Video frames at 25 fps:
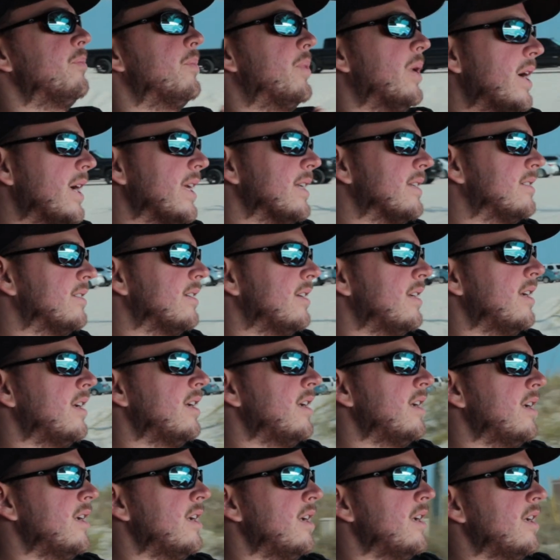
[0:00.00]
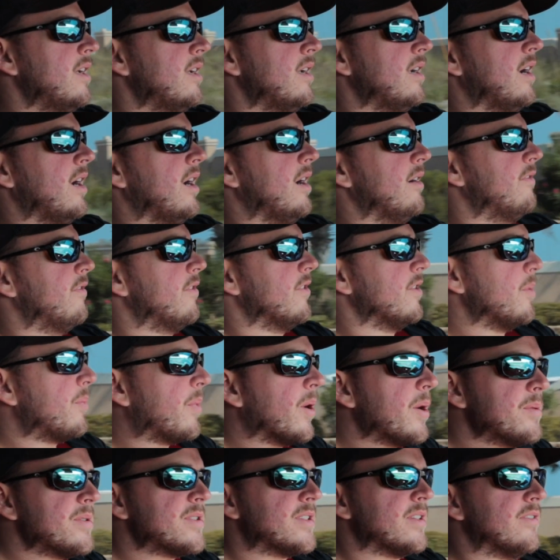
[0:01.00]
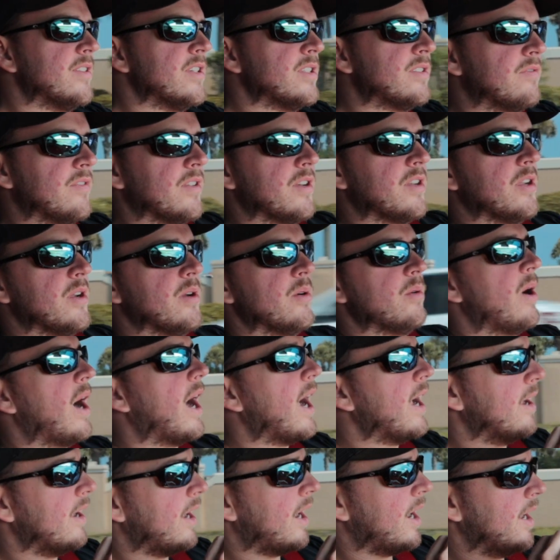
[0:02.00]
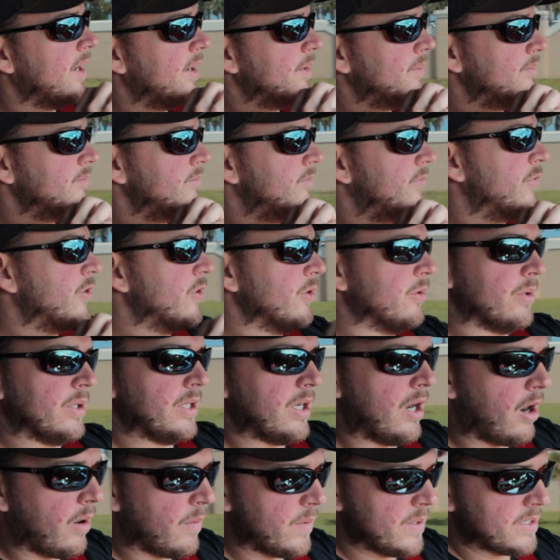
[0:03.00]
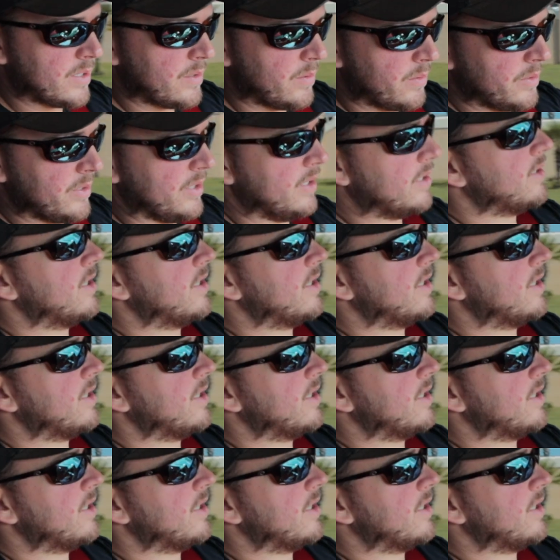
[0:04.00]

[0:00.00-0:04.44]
But for the purpose of this video, I am truly always going to